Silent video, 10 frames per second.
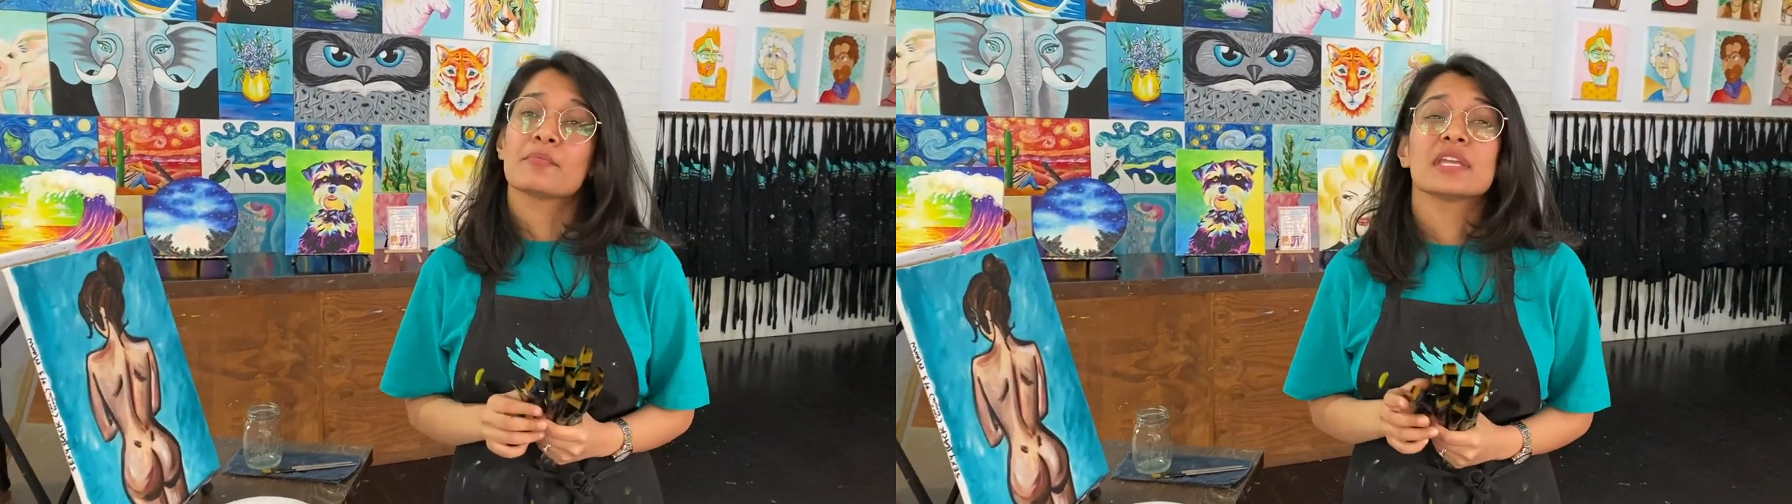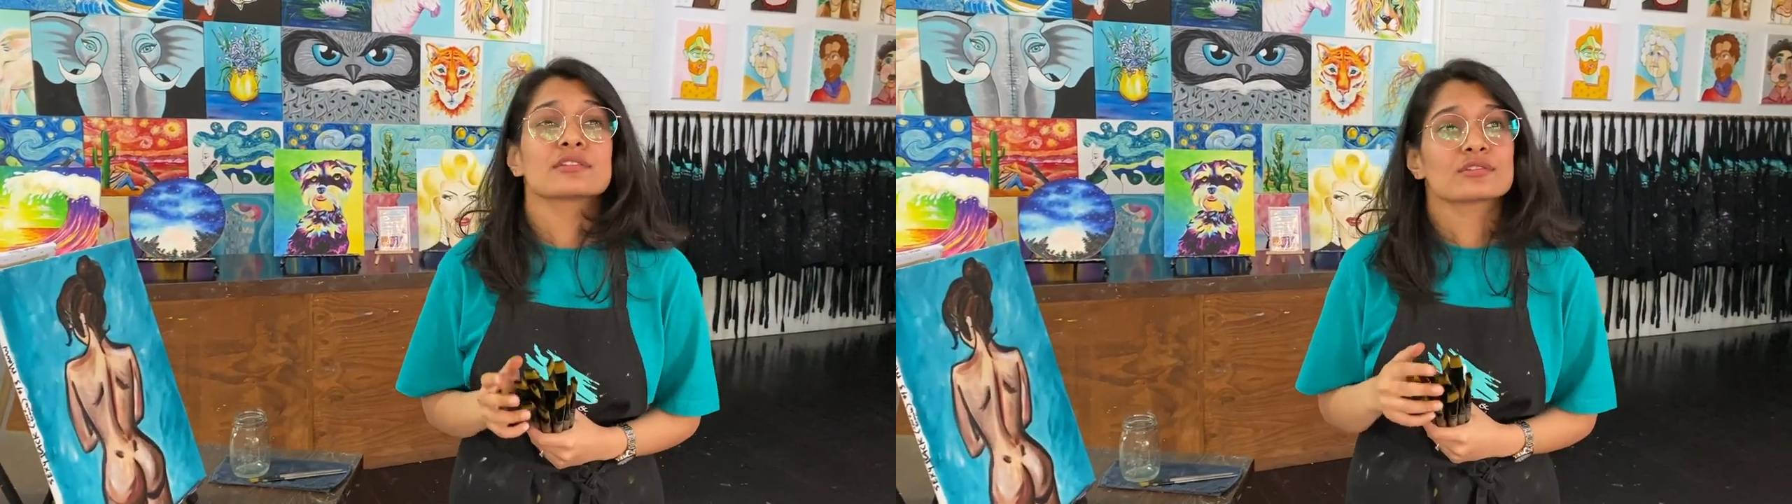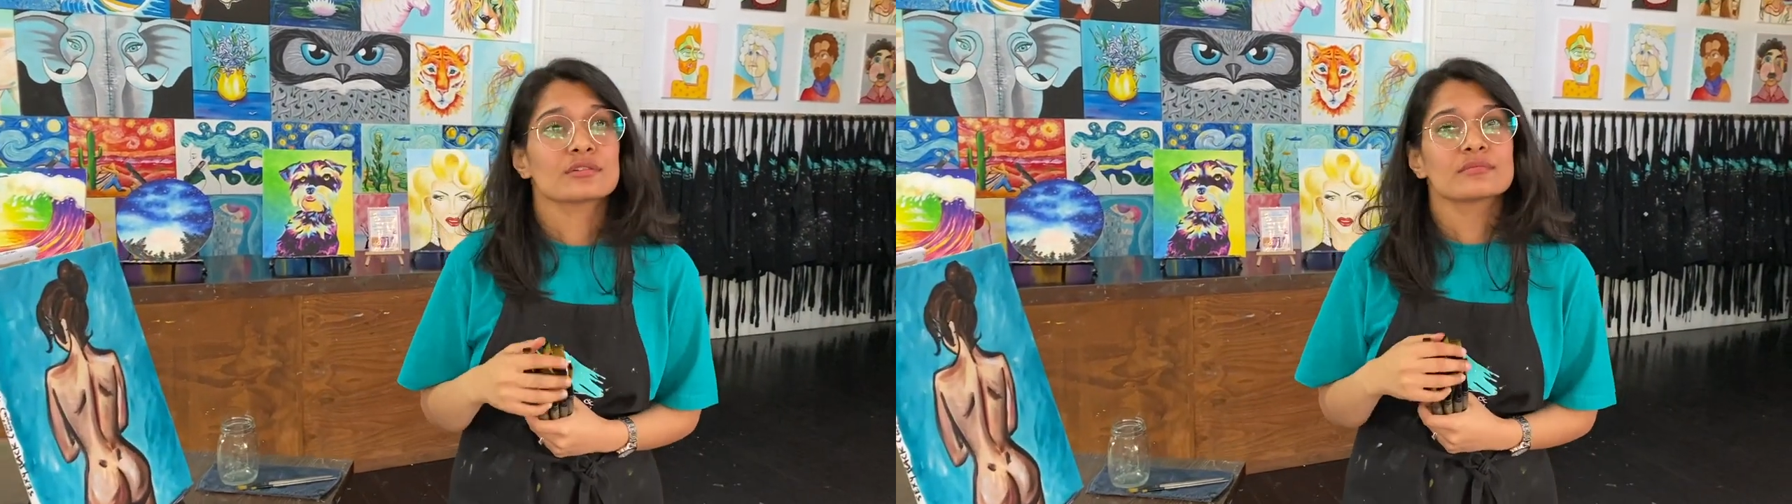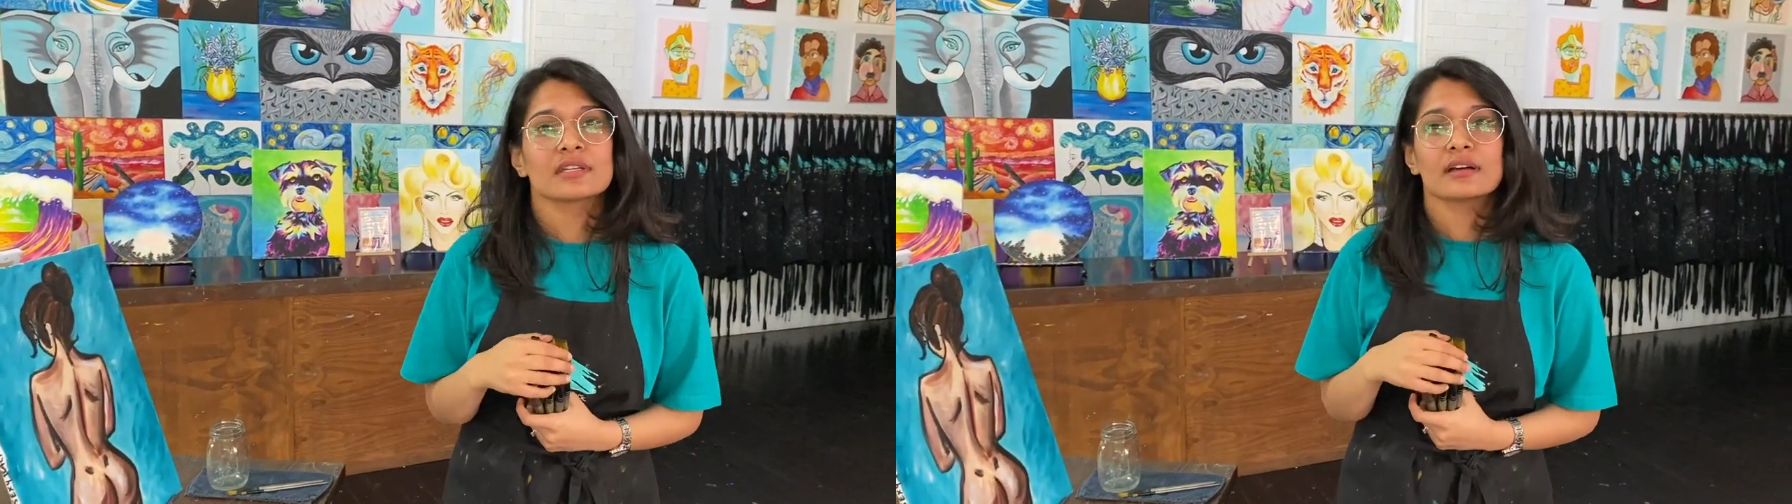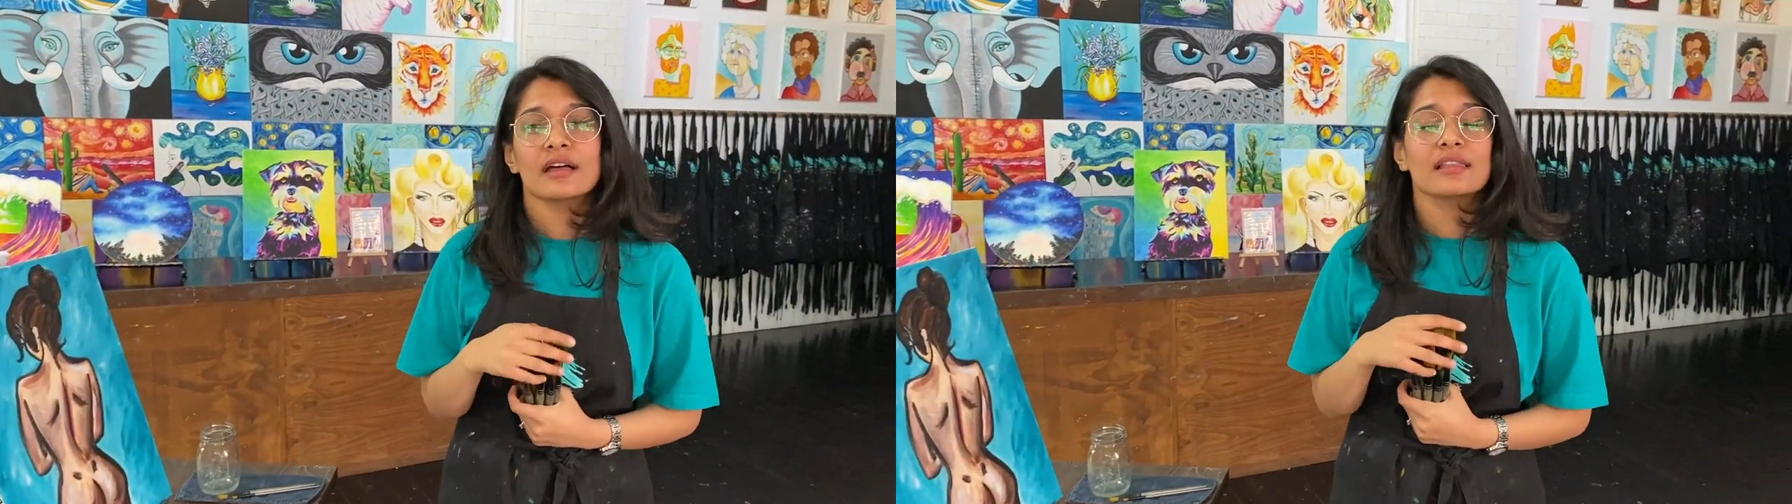Peter
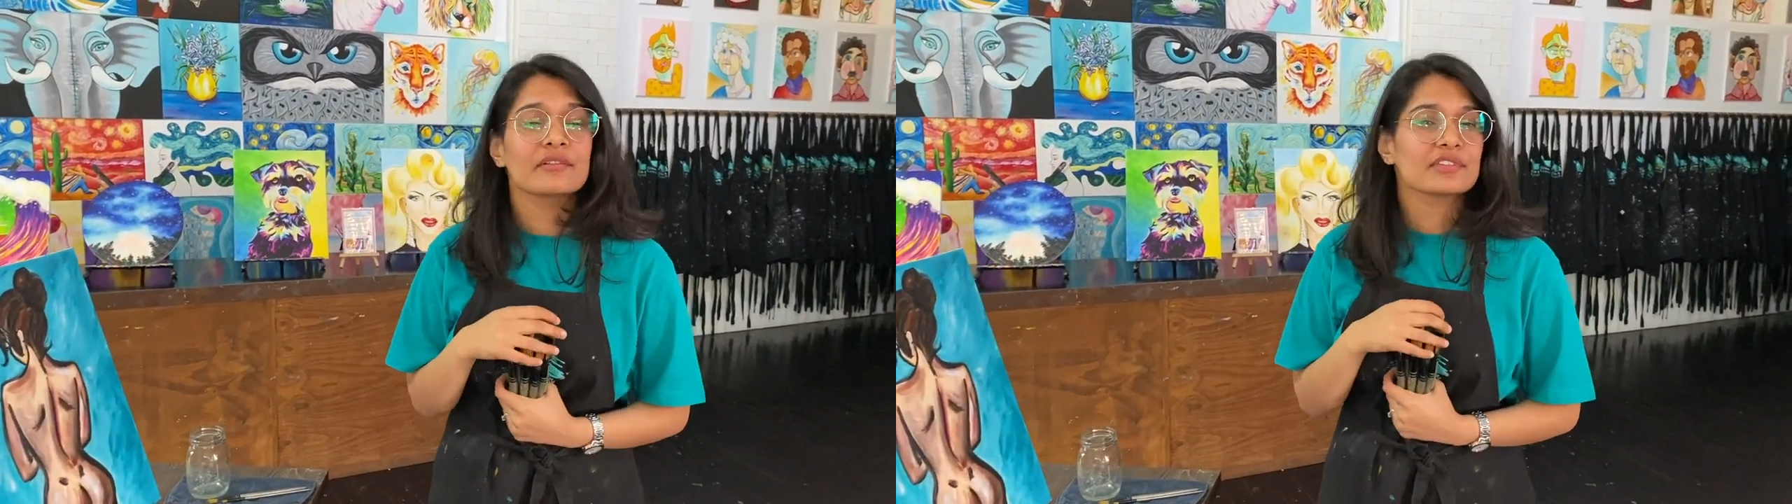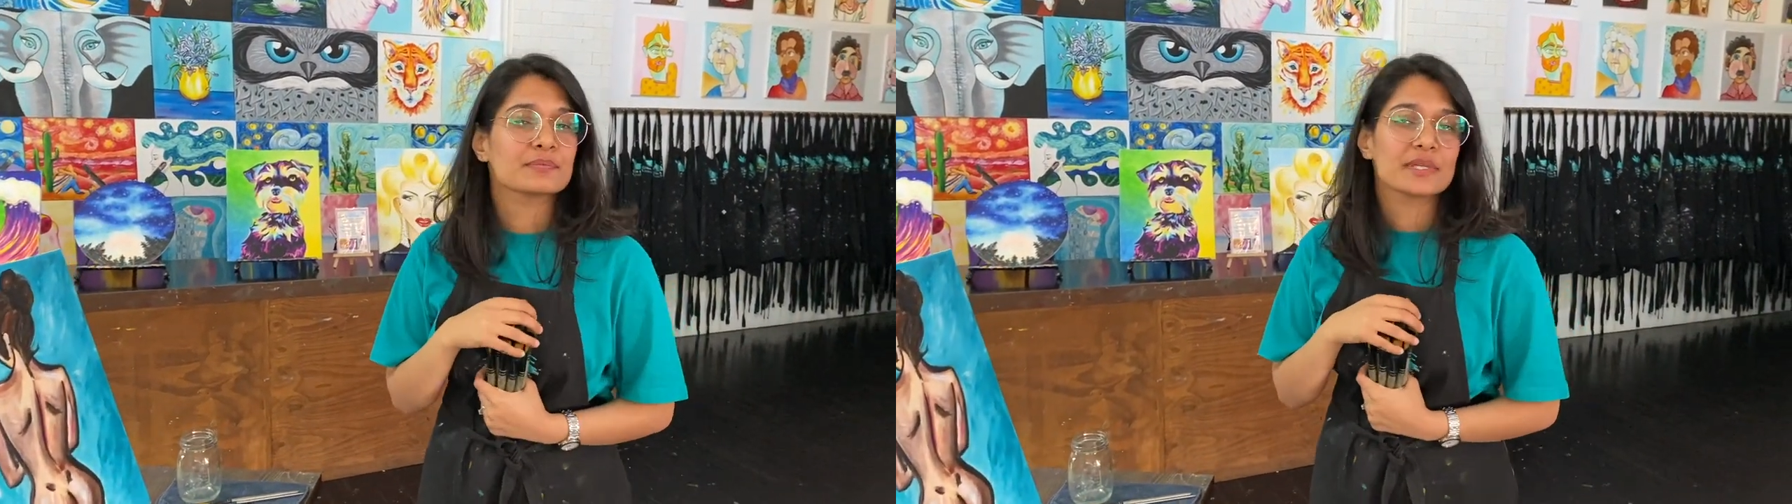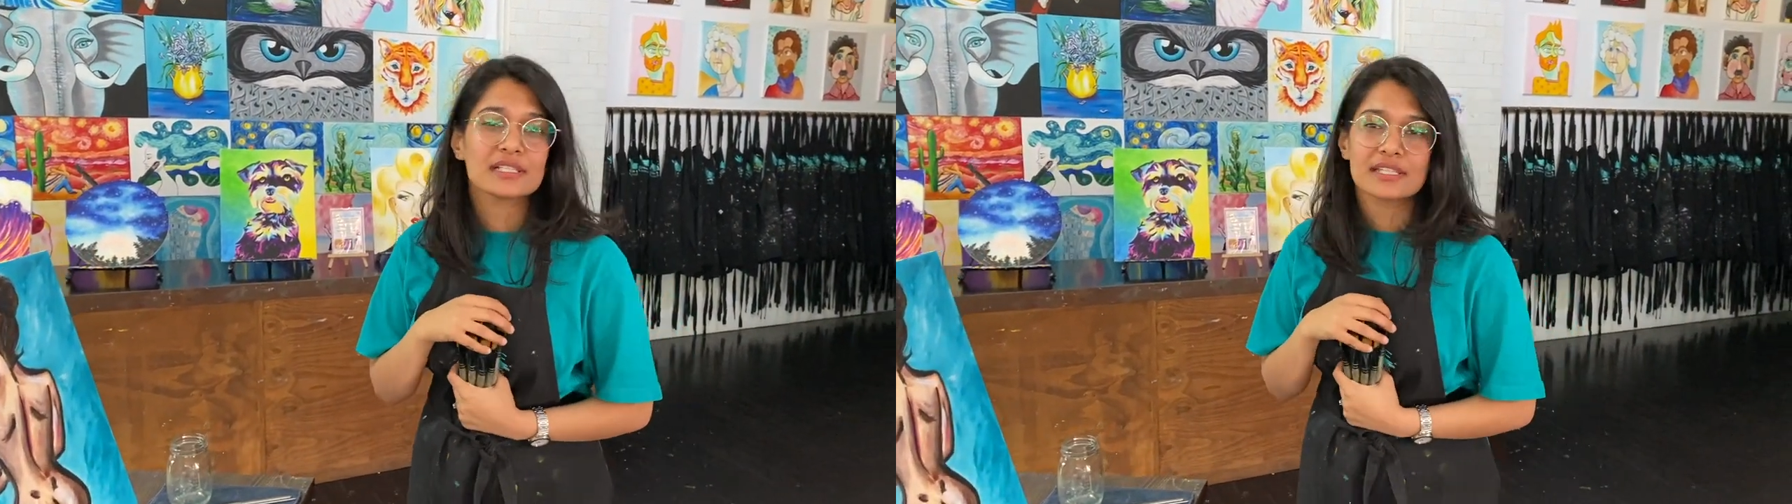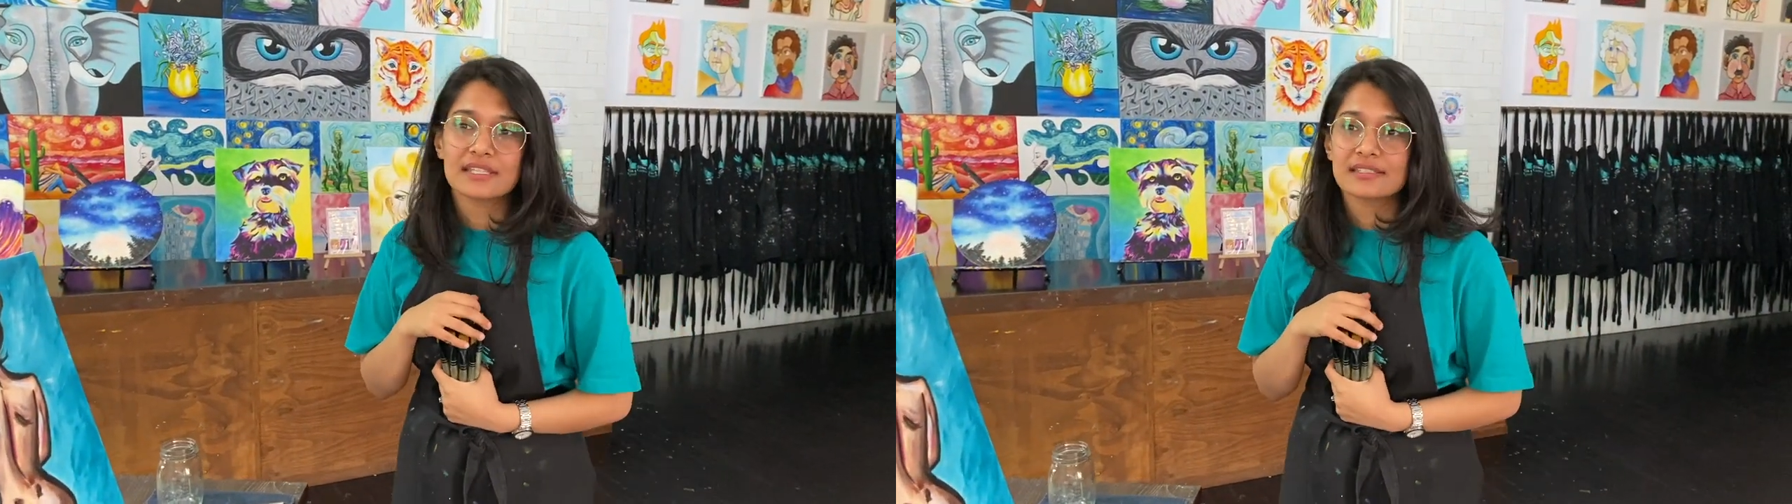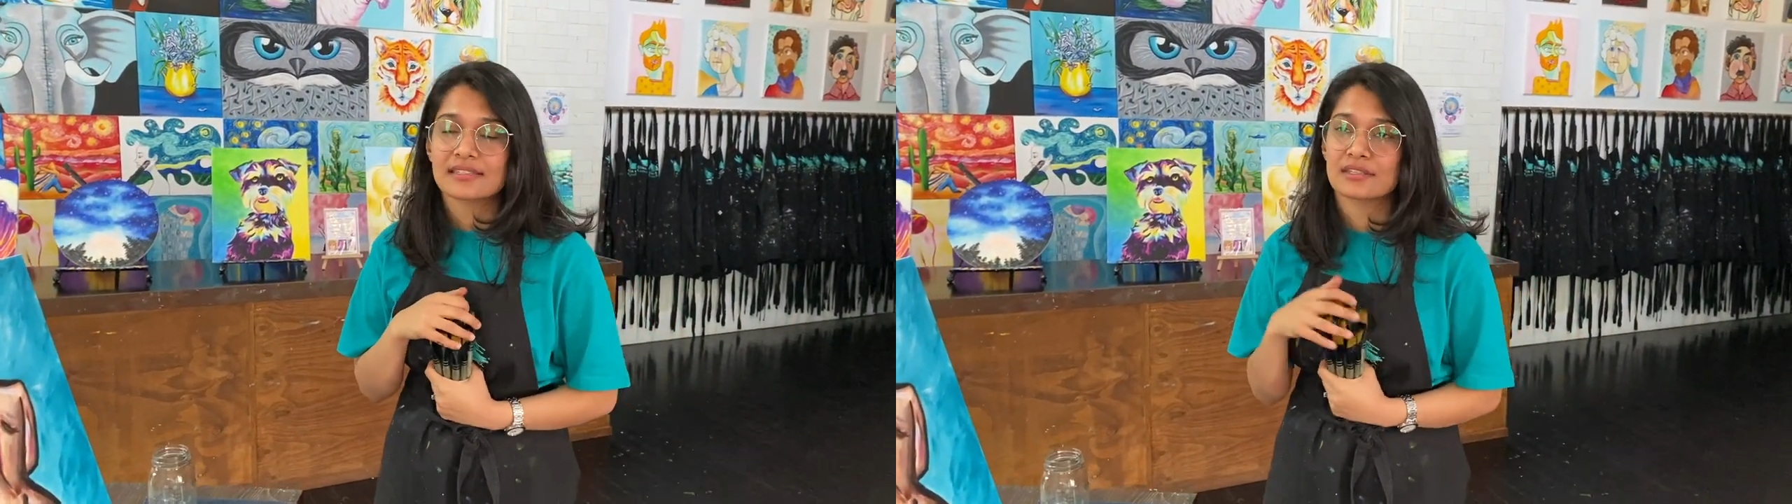Zunther. I love his
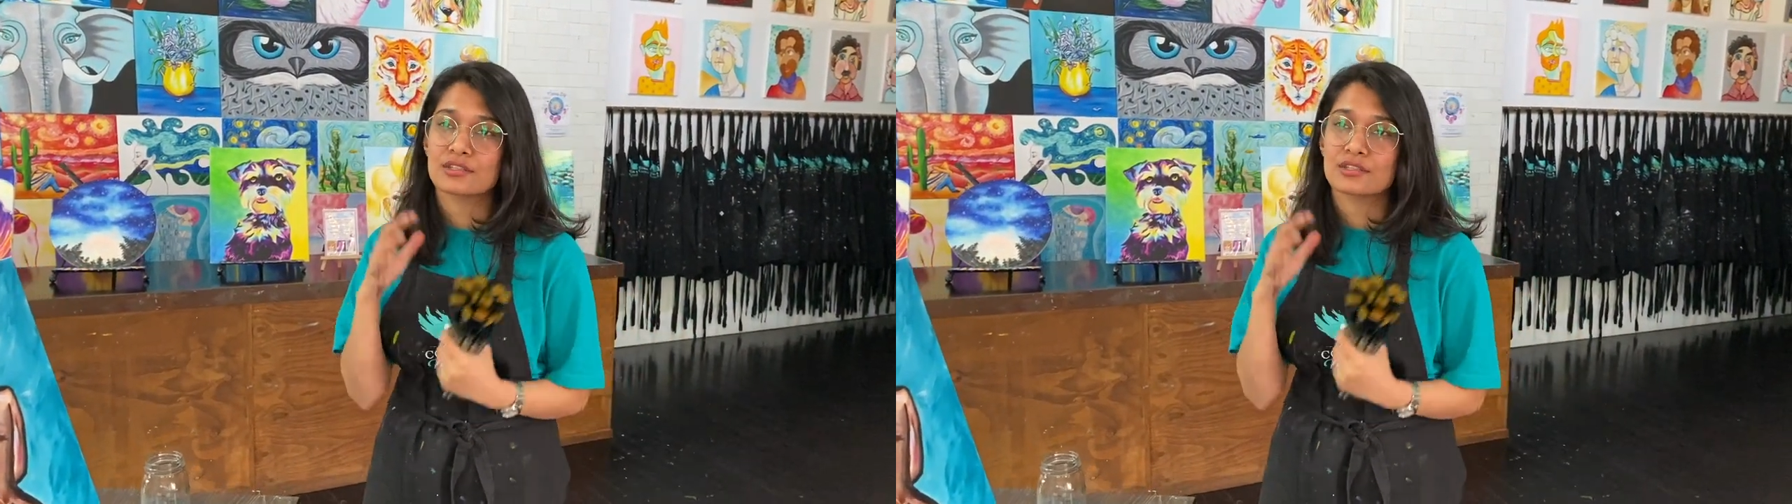buildings.